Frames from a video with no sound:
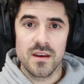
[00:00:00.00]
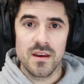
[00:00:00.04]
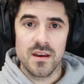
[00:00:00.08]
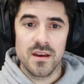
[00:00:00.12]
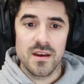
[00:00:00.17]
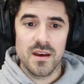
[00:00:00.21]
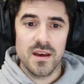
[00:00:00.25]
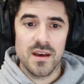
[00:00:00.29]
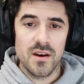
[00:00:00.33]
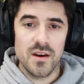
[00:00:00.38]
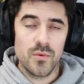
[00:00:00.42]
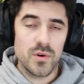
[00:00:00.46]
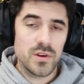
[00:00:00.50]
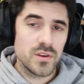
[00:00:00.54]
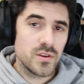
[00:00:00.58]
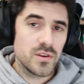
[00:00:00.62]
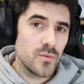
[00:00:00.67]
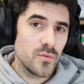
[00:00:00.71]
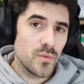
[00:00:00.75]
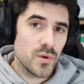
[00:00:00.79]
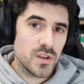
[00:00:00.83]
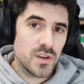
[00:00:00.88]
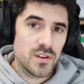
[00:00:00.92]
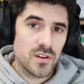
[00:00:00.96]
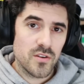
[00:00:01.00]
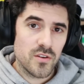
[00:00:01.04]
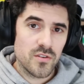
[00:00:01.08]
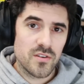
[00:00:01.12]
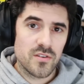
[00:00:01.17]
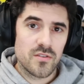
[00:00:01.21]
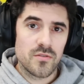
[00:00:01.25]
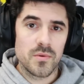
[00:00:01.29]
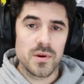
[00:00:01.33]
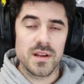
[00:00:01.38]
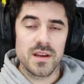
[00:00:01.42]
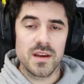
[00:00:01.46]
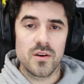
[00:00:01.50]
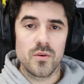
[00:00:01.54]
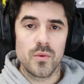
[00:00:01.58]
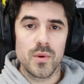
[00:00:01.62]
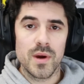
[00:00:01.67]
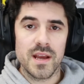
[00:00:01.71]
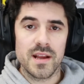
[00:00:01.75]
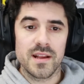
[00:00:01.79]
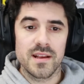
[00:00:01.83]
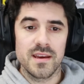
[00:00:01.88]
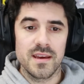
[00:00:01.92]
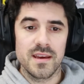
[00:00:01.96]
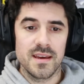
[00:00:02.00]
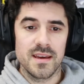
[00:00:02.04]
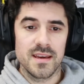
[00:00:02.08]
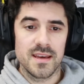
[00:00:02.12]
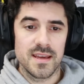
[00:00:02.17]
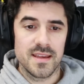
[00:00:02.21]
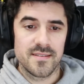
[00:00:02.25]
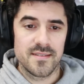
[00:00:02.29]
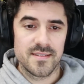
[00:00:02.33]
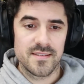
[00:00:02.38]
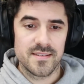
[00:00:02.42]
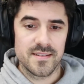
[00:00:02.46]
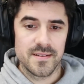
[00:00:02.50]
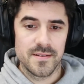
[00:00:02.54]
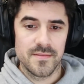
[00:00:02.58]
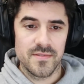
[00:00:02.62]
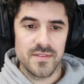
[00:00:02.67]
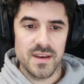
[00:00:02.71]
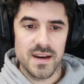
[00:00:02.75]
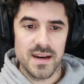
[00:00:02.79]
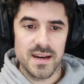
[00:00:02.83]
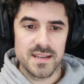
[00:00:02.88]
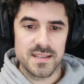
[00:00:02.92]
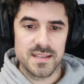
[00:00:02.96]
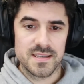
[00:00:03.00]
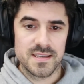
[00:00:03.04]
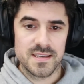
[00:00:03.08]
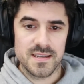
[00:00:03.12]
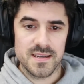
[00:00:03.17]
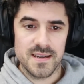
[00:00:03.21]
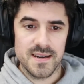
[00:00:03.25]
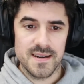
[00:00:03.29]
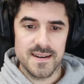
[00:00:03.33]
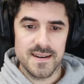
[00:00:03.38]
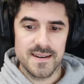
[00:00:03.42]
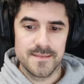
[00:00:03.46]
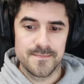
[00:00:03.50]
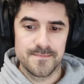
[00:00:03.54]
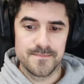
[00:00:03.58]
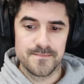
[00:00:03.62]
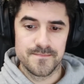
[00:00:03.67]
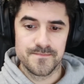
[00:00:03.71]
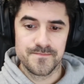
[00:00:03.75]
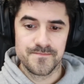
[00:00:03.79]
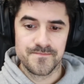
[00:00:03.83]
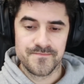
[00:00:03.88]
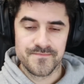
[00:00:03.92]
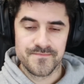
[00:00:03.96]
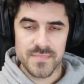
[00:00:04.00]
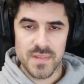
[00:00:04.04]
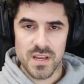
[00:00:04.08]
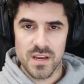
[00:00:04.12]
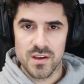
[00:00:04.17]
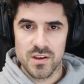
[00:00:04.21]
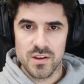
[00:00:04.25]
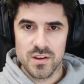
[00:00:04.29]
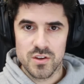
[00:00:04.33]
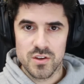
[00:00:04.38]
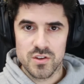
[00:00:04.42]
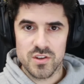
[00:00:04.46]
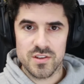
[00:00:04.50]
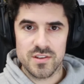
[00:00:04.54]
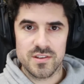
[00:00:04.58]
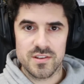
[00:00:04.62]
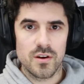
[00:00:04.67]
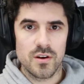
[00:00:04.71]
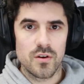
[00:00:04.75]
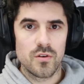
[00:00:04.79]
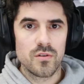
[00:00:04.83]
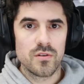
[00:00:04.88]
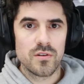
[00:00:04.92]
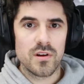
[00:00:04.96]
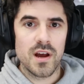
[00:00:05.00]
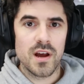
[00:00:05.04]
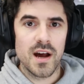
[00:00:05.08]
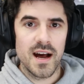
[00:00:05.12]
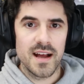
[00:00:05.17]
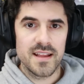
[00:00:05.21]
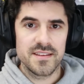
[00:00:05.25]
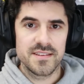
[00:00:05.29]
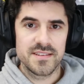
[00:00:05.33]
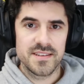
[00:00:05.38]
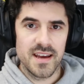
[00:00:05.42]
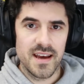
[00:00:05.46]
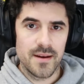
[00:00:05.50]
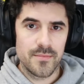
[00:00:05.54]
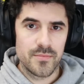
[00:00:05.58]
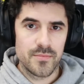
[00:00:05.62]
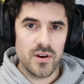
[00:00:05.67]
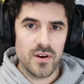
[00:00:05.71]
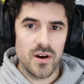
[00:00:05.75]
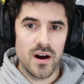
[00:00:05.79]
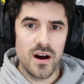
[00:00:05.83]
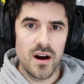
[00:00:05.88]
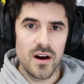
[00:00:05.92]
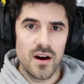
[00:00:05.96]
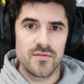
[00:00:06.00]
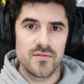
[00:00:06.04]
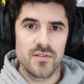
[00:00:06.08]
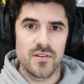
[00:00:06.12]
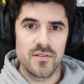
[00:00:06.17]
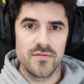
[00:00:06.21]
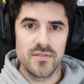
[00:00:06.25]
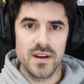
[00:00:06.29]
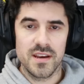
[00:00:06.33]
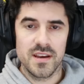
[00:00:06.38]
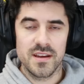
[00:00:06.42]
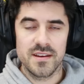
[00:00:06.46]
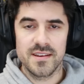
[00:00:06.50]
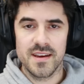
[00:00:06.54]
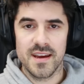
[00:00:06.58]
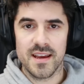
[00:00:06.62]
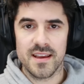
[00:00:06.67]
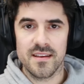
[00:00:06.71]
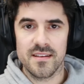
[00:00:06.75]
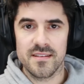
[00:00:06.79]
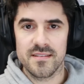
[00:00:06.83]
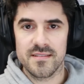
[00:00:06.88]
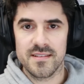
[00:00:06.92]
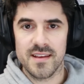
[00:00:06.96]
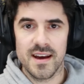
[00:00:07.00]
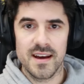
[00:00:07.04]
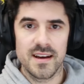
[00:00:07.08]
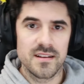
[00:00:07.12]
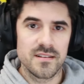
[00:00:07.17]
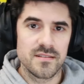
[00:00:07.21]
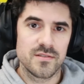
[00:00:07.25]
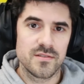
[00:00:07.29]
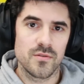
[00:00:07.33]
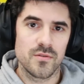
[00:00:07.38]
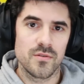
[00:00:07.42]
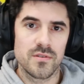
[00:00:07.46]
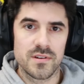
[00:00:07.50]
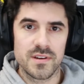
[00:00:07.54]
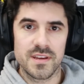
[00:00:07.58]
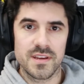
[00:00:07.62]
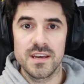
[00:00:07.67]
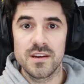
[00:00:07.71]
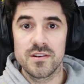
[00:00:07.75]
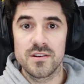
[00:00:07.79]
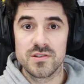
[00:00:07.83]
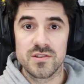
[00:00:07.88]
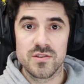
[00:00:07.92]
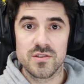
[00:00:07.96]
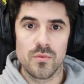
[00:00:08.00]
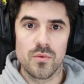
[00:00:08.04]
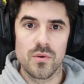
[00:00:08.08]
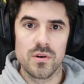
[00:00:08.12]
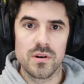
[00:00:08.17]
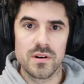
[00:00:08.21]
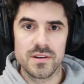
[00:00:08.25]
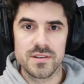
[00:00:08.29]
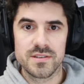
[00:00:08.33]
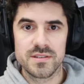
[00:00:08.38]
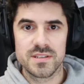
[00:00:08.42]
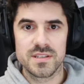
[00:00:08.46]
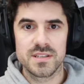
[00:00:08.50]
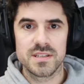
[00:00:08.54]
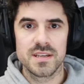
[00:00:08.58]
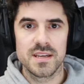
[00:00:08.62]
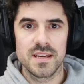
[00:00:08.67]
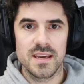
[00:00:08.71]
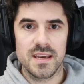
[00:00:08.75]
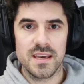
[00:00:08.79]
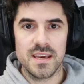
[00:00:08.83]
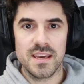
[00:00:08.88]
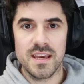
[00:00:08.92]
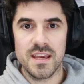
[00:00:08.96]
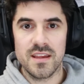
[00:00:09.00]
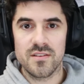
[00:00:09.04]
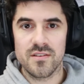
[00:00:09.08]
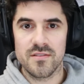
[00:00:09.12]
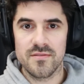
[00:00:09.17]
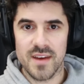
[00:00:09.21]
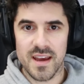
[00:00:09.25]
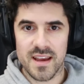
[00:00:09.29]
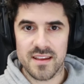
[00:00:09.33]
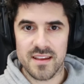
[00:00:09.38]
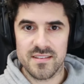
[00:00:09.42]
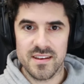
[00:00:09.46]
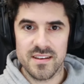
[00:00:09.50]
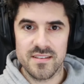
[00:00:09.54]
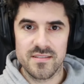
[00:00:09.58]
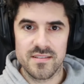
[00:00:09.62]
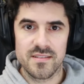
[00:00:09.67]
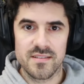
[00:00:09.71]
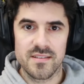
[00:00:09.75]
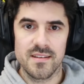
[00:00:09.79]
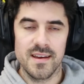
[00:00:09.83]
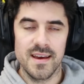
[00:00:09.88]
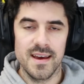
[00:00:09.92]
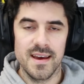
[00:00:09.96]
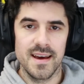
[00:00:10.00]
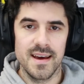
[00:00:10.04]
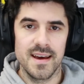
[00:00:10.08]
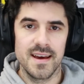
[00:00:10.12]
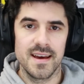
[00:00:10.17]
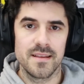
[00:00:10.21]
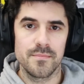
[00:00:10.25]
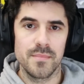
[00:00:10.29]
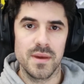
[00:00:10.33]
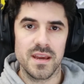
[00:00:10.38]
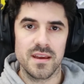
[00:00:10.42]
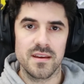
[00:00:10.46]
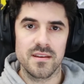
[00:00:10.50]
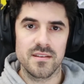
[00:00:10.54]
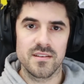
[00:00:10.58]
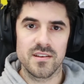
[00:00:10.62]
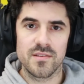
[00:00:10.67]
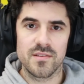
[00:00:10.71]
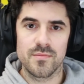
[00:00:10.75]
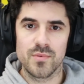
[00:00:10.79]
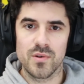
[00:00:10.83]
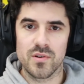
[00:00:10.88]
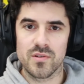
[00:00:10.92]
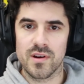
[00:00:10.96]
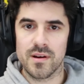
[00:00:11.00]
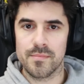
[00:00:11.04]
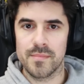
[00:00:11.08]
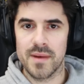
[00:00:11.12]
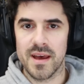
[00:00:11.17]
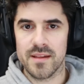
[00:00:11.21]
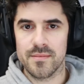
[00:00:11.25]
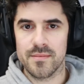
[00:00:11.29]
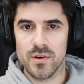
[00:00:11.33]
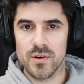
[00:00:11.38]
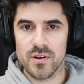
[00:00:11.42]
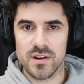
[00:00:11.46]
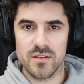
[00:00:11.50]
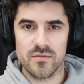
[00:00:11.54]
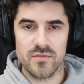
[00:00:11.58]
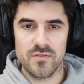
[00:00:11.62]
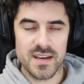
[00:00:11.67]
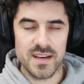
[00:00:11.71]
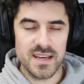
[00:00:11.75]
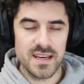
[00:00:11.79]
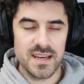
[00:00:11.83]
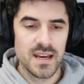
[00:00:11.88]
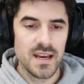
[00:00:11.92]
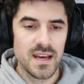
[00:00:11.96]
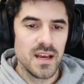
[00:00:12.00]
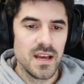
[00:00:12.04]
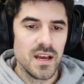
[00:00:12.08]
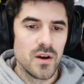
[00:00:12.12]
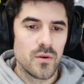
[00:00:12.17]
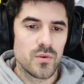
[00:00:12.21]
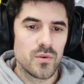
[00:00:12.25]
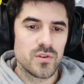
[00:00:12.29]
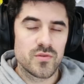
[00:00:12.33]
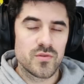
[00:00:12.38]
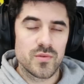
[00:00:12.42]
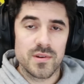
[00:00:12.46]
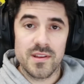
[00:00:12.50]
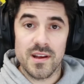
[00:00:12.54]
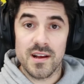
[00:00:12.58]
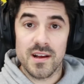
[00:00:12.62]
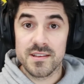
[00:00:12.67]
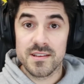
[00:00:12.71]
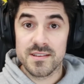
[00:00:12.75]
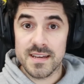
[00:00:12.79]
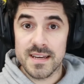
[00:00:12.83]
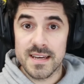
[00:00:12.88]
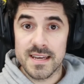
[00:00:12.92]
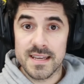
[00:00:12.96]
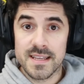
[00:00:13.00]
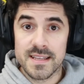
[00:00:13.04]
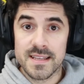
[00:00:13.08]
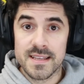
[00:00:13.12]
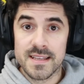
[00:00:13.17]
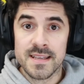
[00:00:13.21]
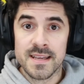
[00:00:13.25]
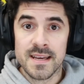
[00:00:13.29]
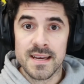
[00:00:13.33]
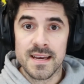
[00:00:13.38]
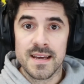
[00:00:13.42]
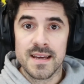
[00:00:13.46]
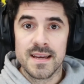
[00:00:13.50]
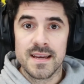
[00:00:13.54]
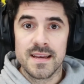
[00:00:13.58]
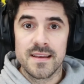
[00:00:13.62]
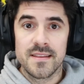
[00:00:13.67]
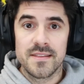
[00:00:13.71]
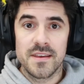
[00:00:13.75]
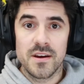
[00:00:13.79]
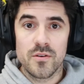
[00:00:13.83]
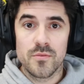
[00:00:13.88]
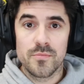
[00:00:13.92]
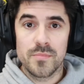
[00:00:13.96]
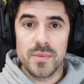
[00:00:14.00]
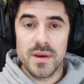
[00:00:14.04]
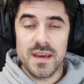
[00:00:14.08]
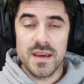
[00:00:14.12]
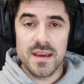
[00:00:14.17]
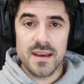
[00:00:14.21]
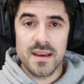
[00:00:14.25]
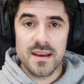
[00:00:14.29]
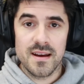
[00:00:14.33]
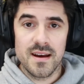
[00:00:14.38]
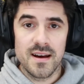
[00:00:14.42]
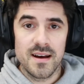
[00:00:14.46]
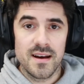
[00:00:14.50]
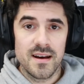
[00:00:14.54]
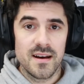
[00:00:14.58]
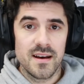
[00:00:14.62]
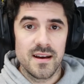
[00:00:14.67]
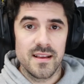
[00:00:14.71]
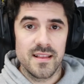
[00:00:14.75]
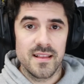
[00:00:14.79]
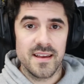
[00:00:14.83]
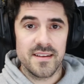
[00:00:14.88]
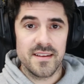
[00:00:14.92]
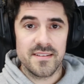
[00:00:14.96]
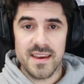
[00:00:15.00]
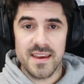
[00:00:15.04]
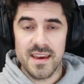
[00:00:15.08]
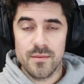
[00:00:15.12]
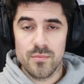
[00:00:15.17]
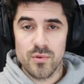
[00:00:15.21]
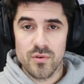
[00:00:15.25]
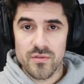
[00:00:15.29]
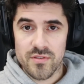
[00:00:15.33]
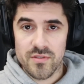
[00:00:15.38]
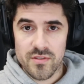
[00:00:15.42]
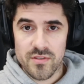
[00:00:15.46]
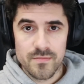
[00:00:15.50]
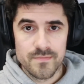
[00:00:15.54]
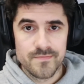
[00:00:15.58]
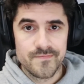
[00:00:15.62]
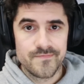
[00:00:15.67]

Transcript: What you notice really quickly is that just the whole concept of Fanatec is dialed or geared towards ease of access and making this product mass market ready, which results in there being less cables,